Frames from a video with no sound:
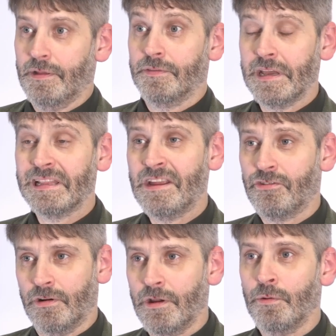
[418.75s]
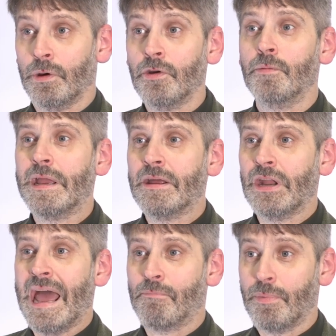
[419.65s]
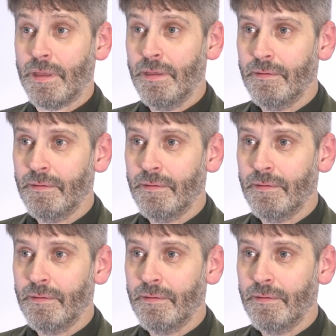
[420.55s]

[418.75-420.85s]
the electorate, who are going to be unhappy